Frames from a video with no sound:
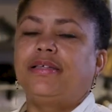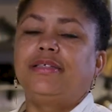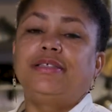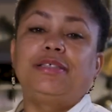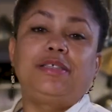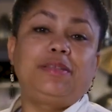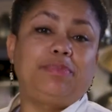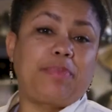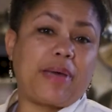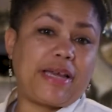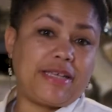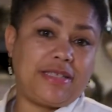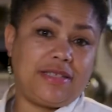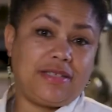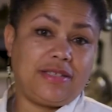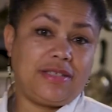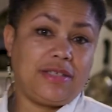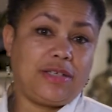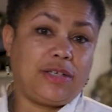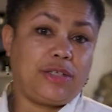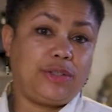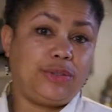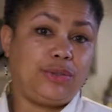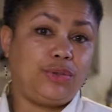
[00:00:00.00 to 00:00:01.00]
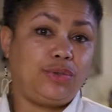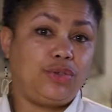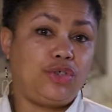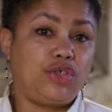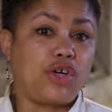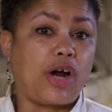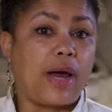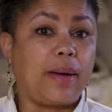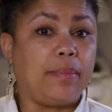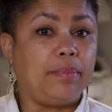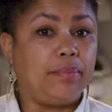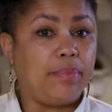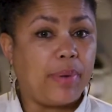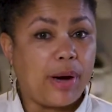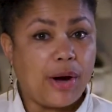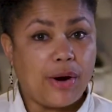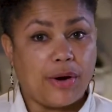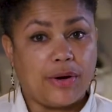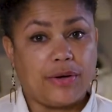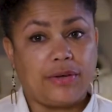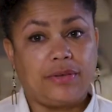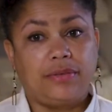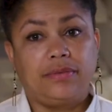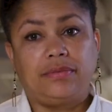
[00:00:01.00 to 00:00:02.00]
Spices include dry
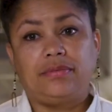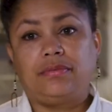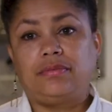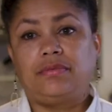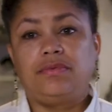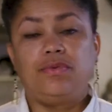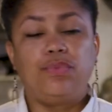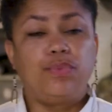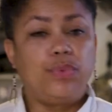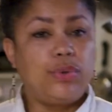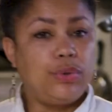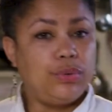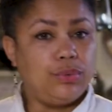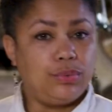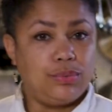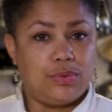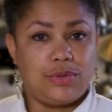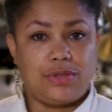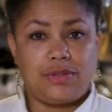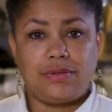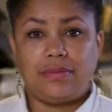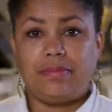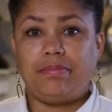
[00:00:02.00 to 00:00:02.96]
bark, roots,